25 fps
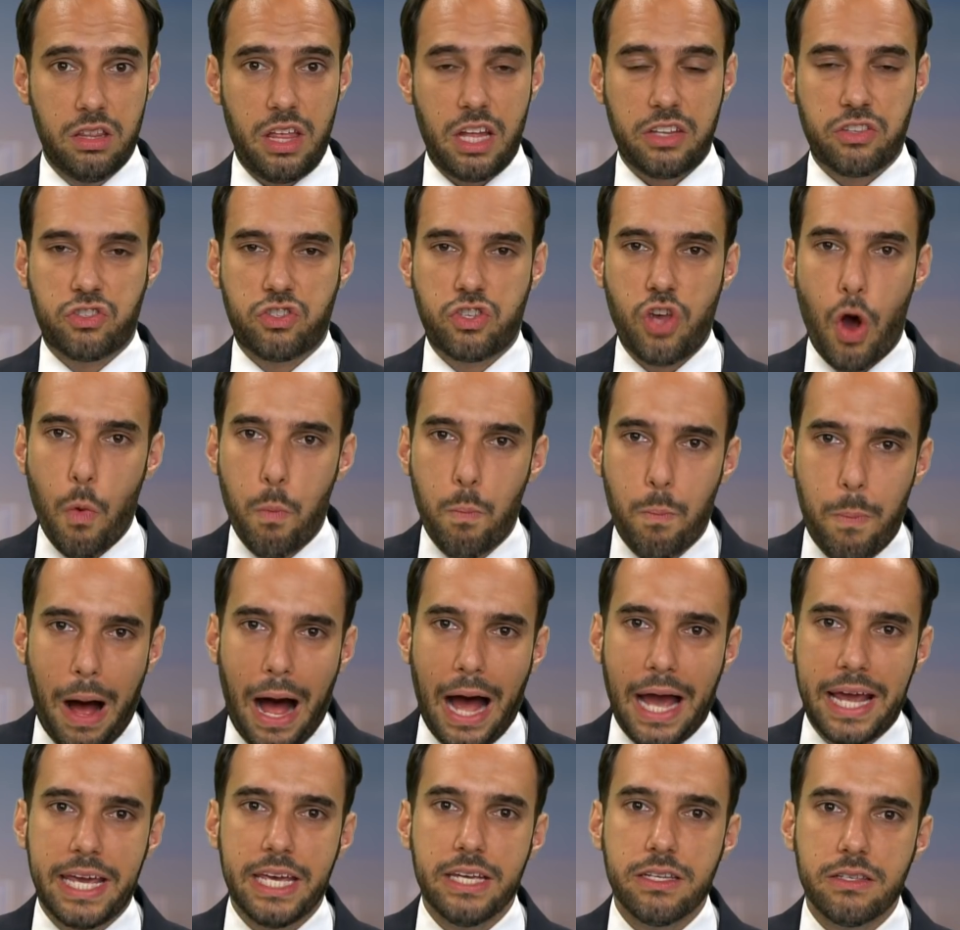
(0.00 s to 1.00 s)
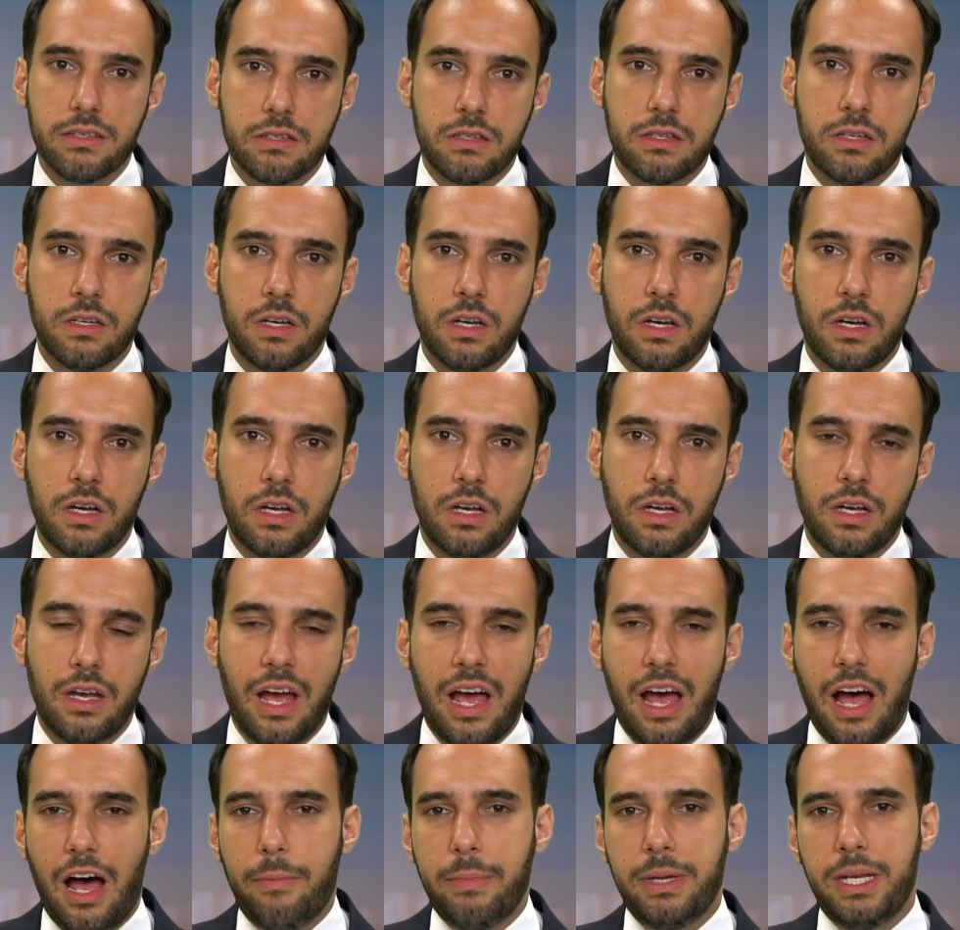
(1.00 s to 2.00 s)
That's so biased.
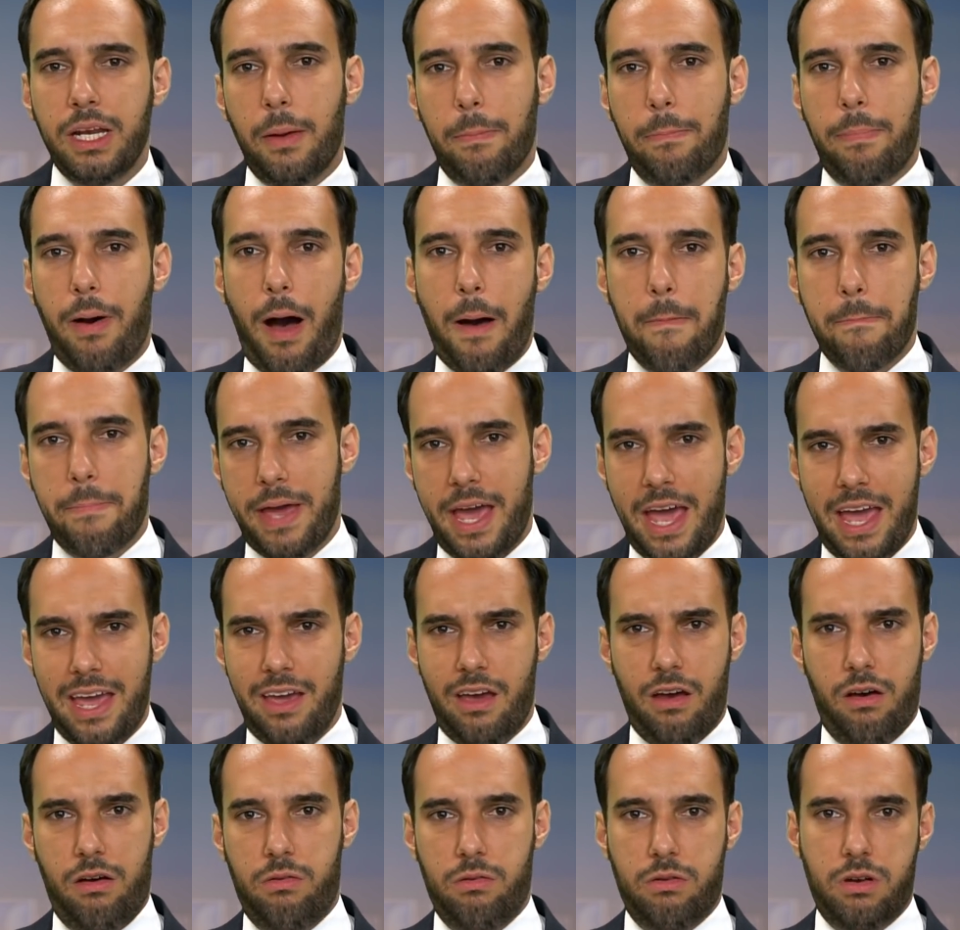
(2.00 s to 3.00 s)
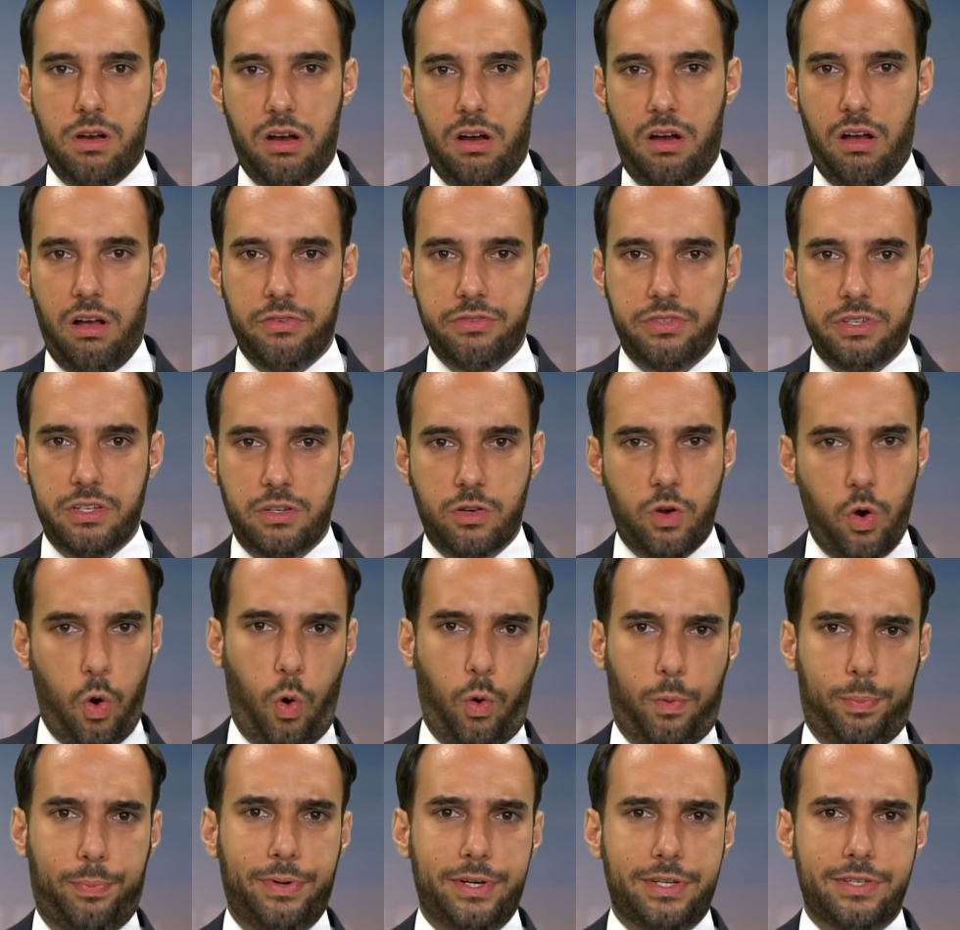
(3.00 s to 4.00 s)
I mean, Pompeo calls it
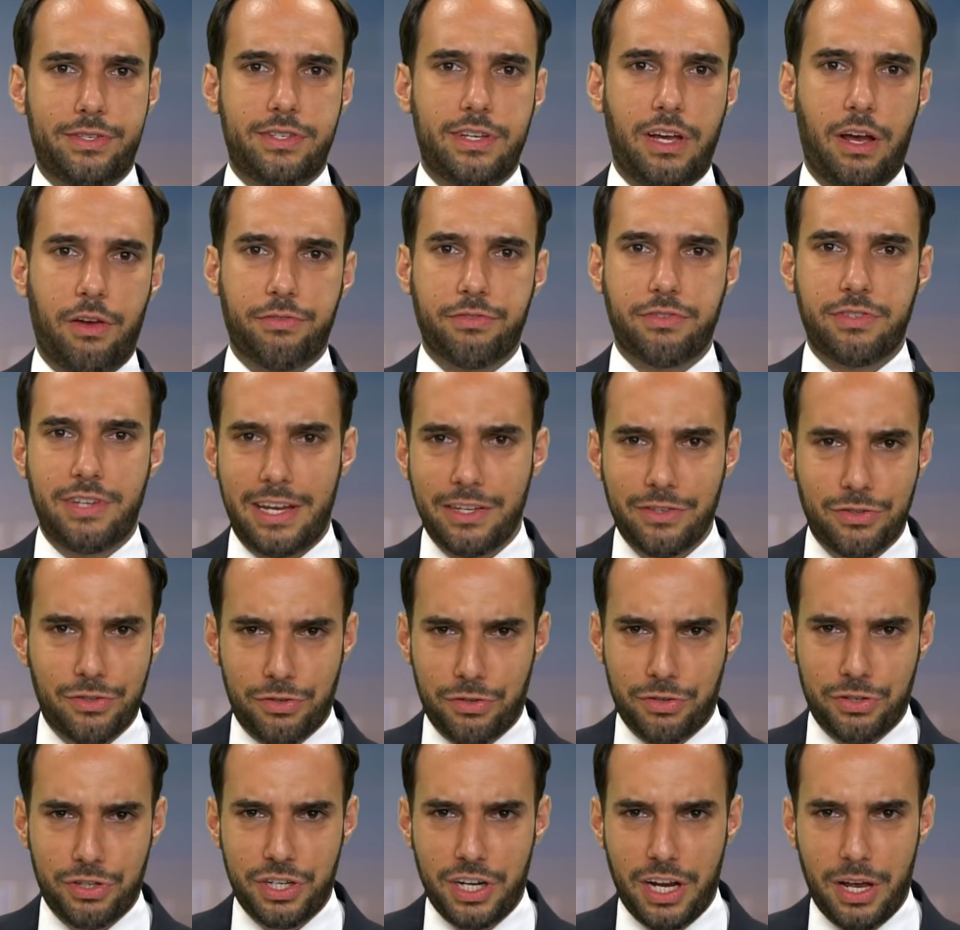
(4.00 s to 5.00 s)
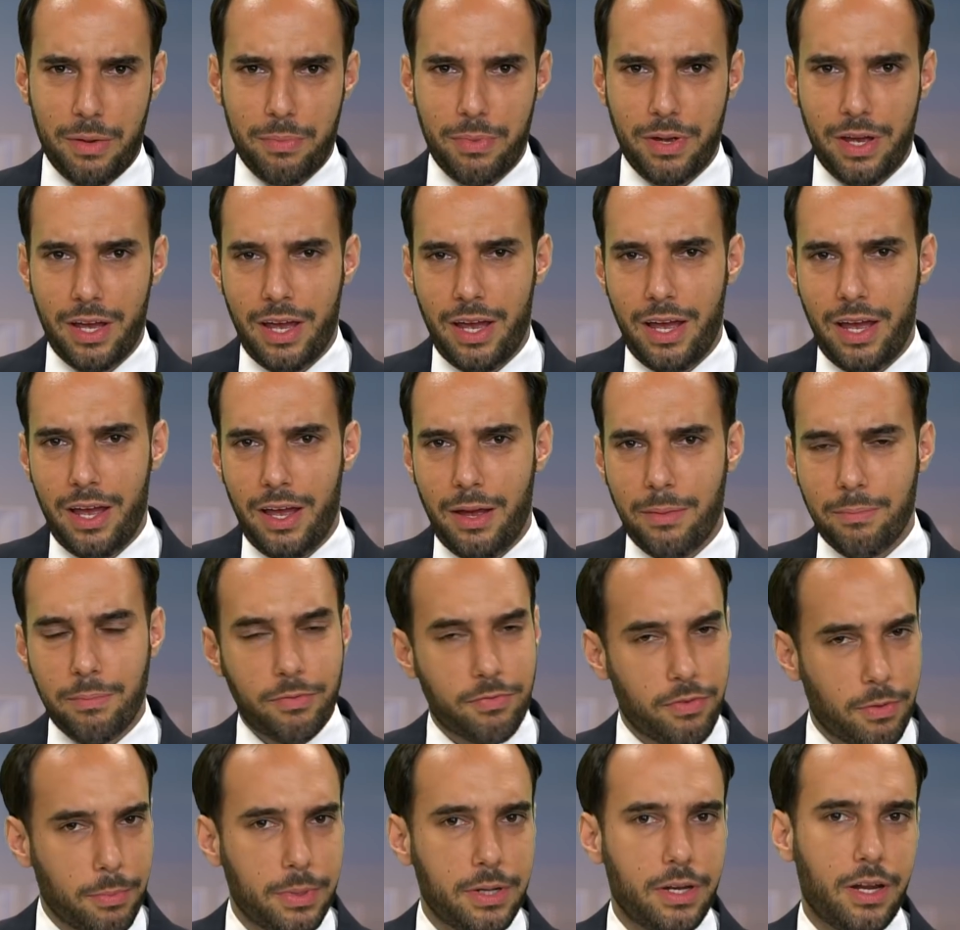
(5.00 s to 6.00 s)
corporate self-censorship,
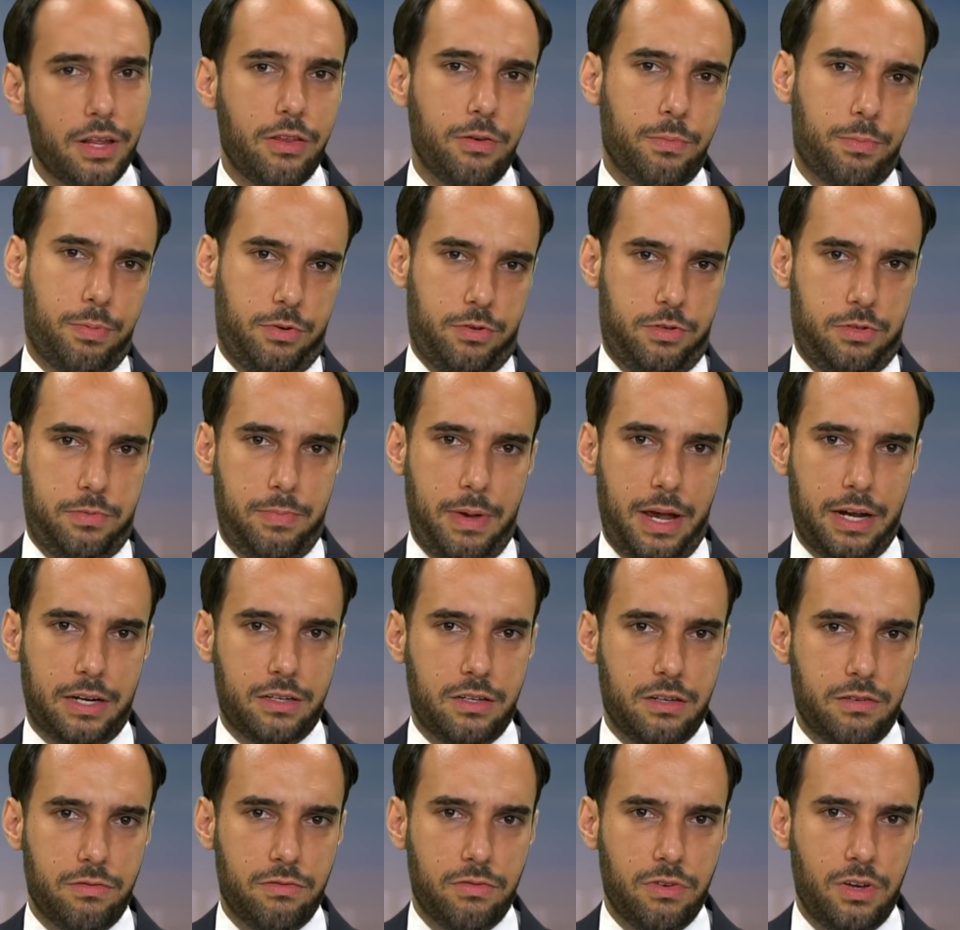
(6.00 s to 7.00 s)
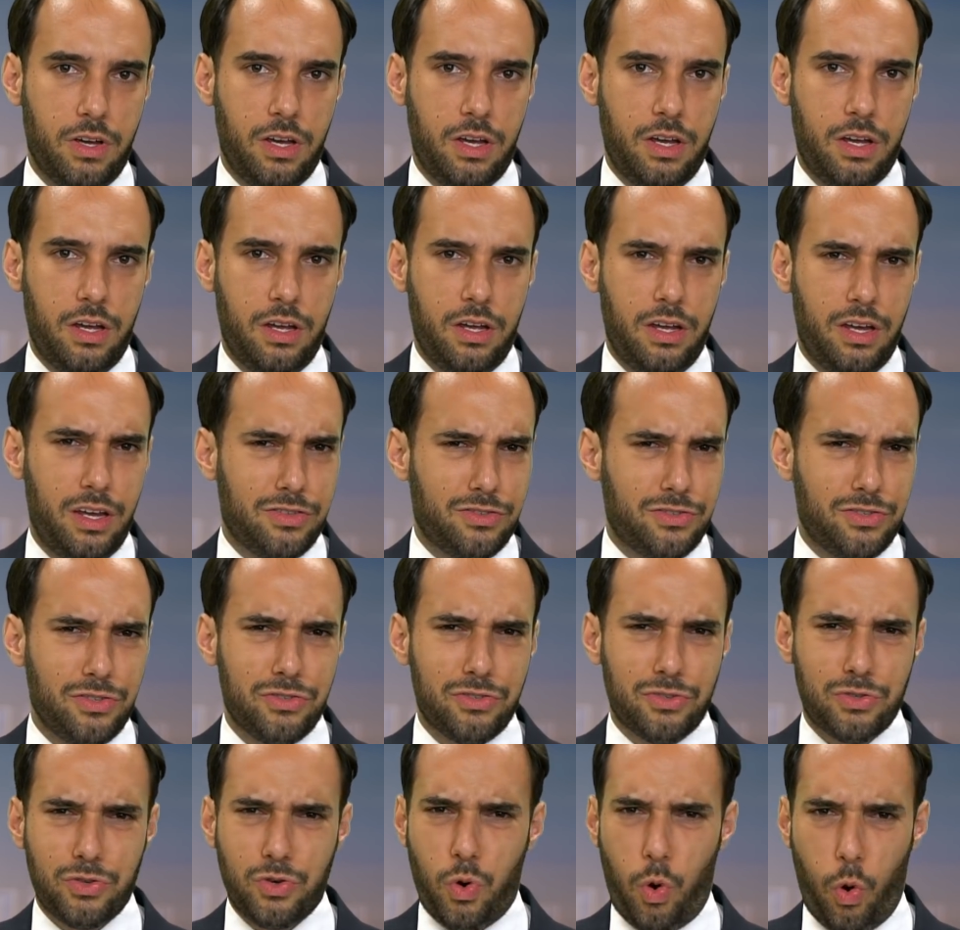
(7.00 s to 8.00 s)
but from another perspective, it's
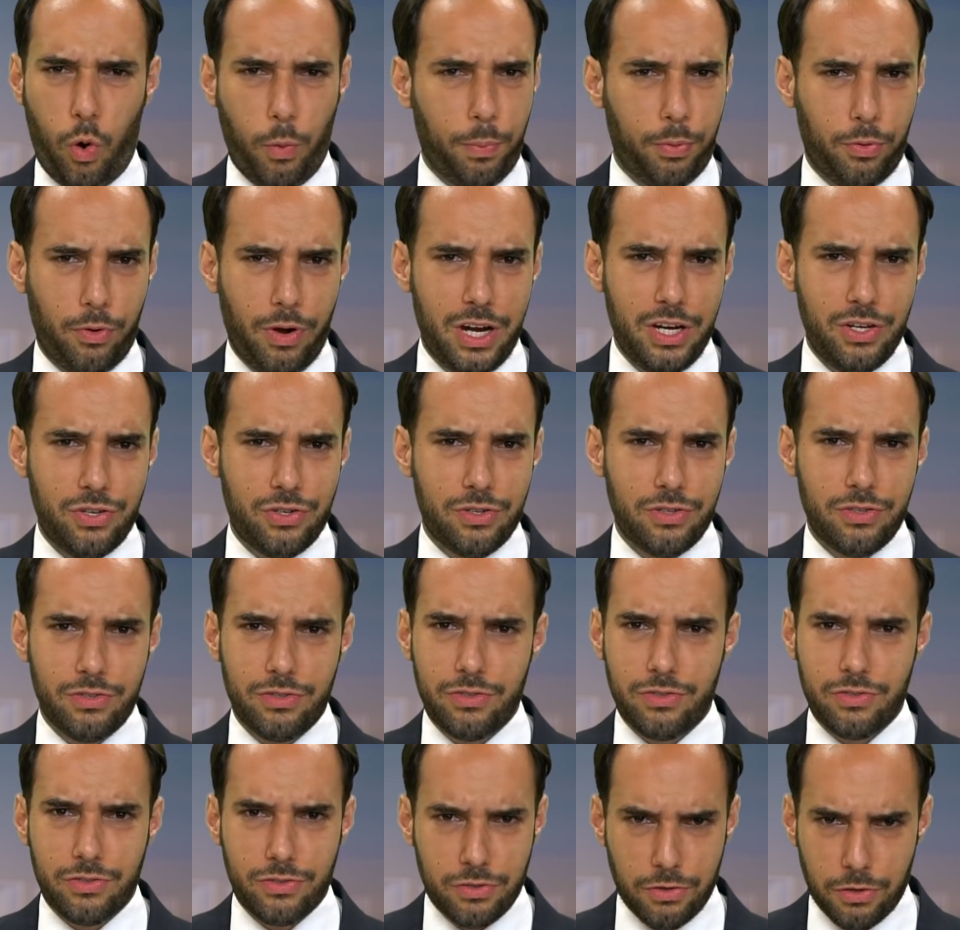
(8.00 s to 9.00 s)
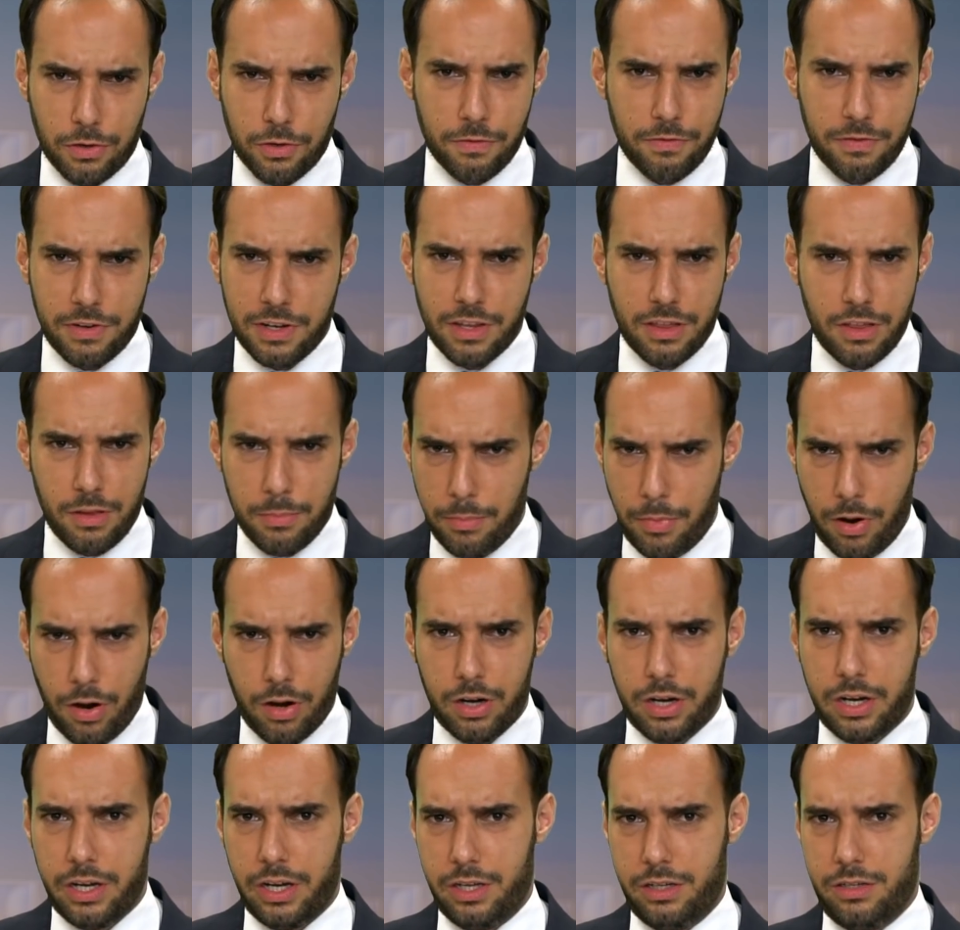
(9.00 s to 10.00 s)
just corporations serving the
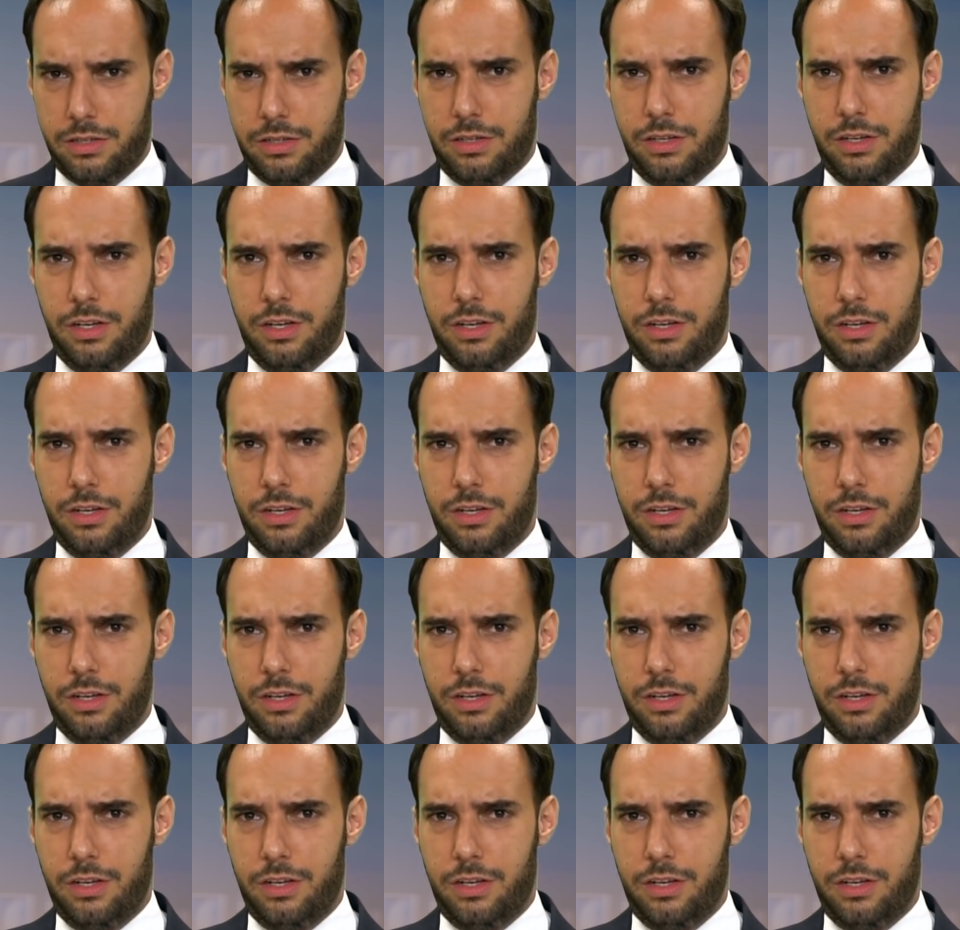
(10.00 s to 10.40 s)
market,